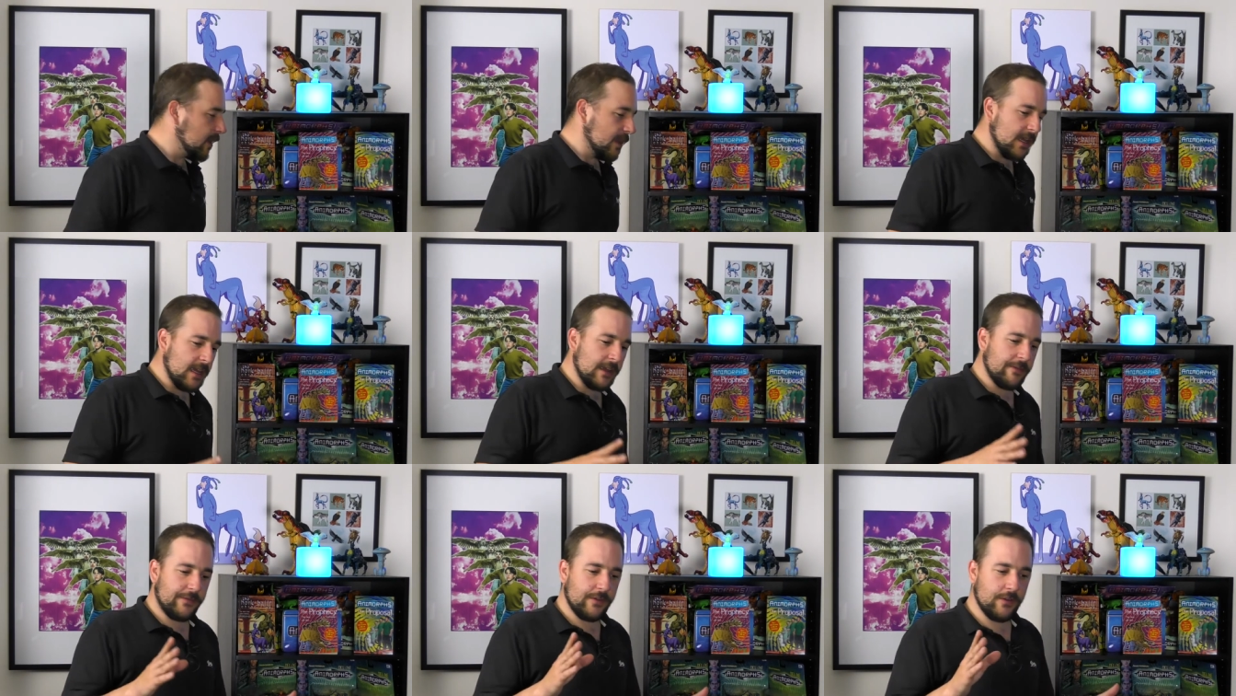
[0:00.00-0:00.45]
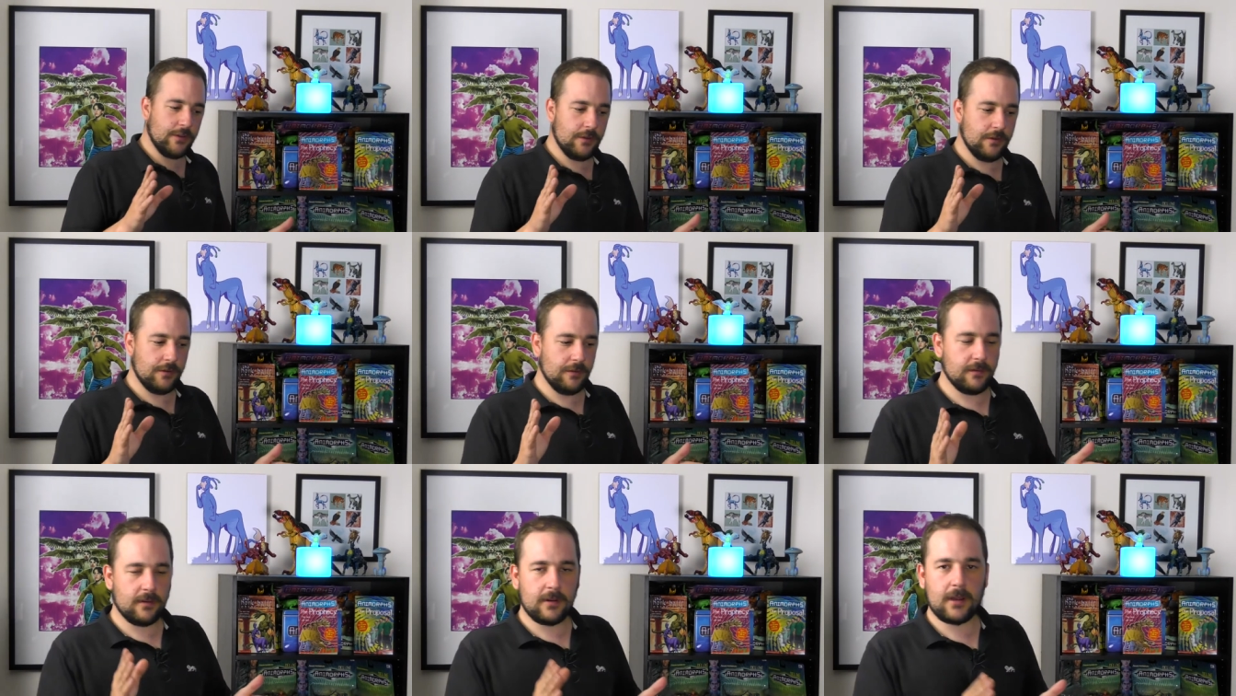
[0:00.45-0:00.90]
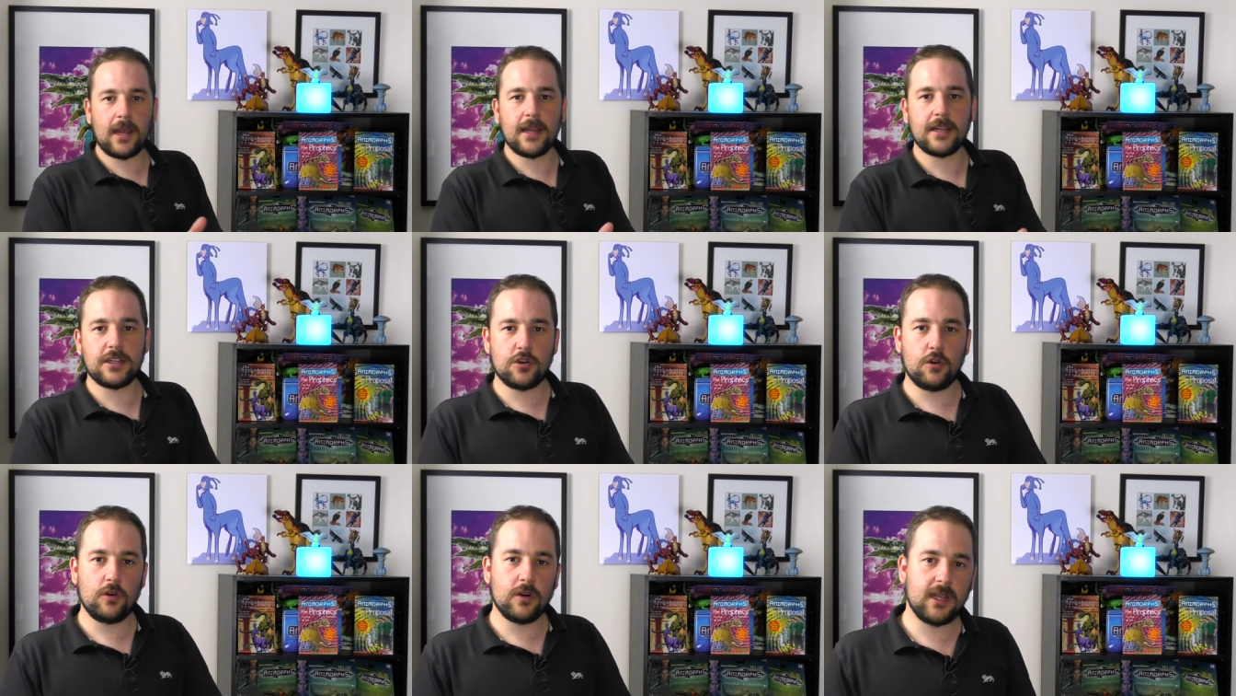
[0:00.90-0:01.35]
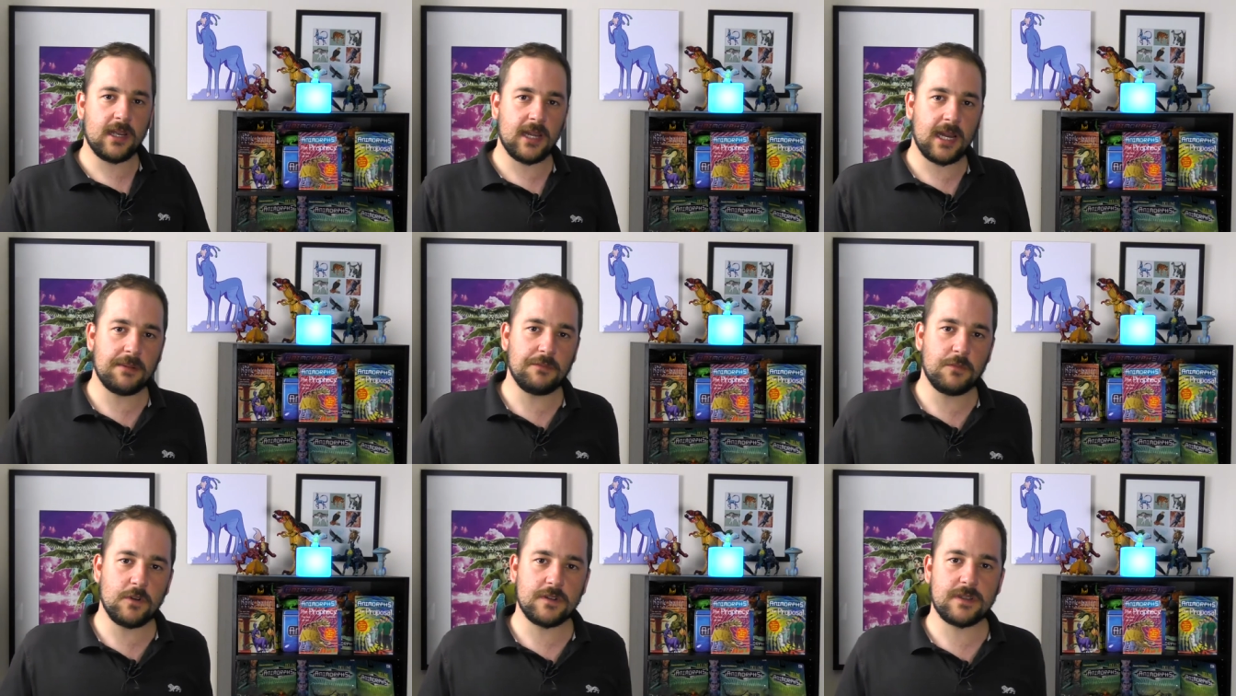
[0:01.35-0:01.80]
If you like Talking
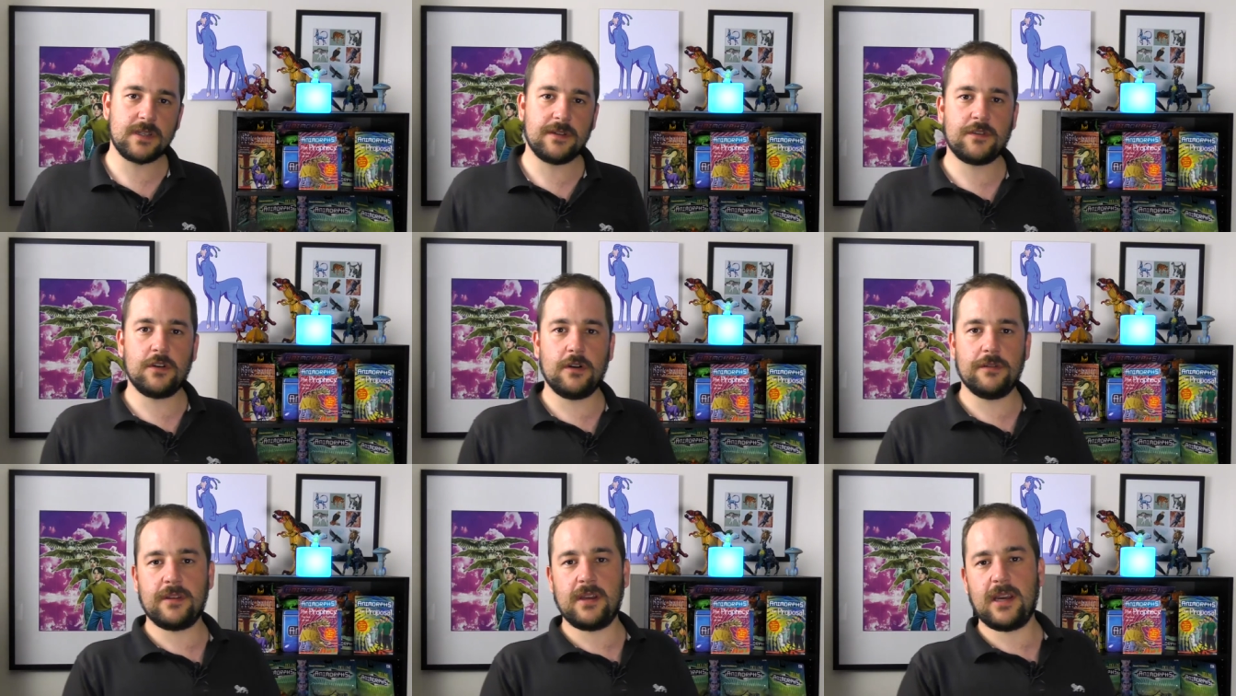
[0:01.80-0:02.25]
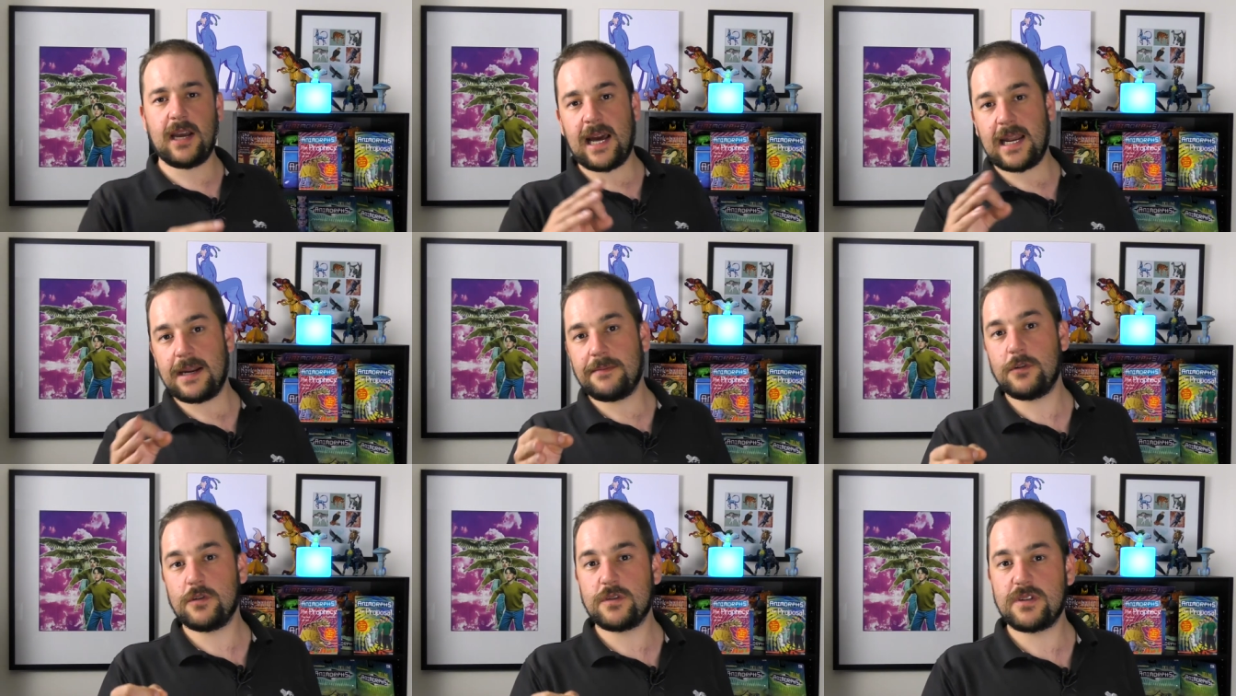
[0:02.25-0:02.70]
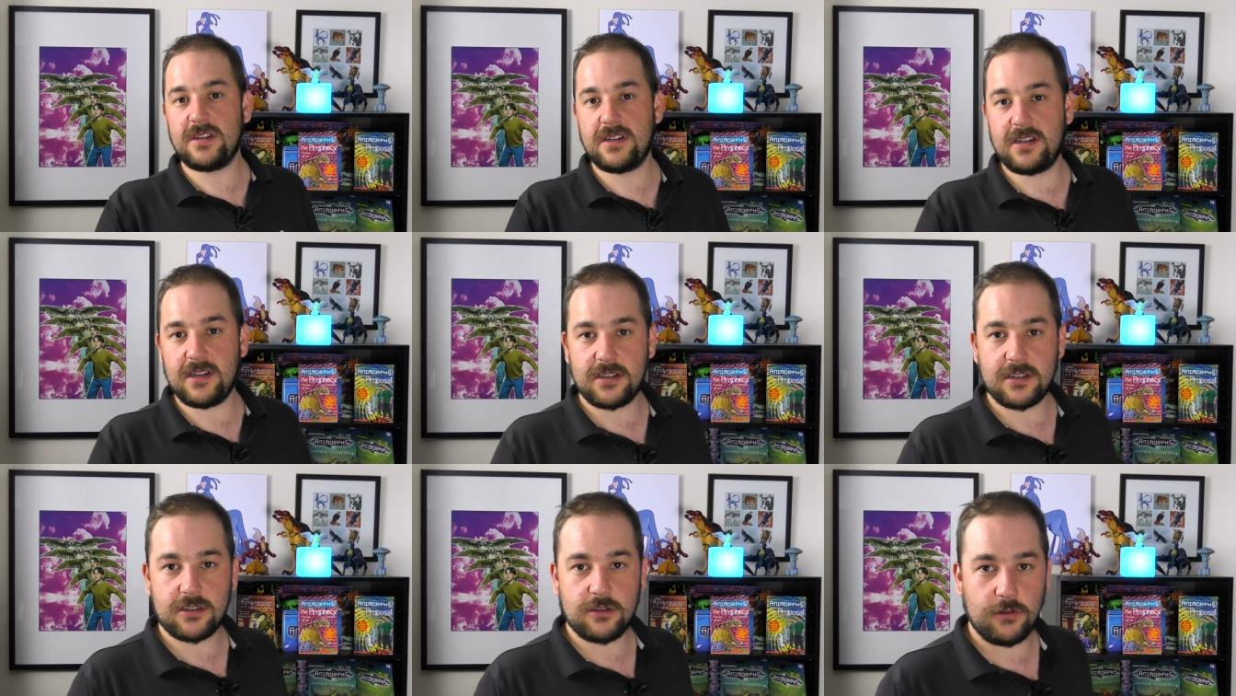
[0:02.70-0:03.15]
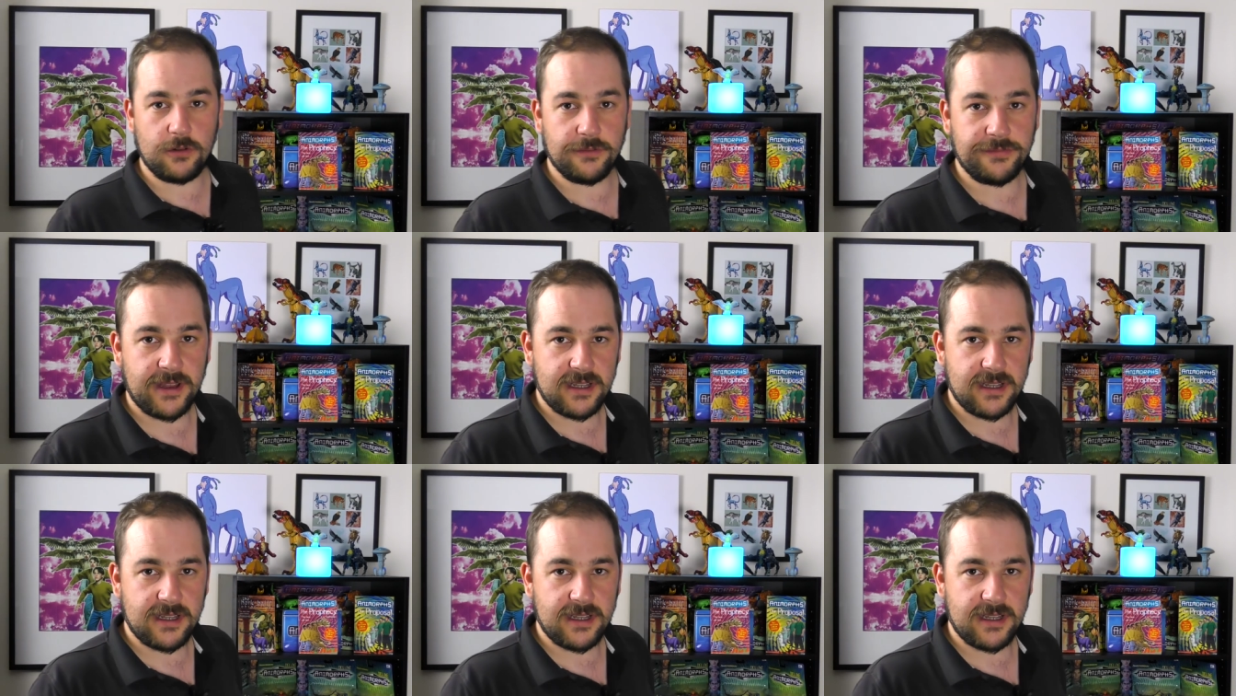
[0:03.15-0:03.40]
Animorphs, I've got the Animorphs Discord,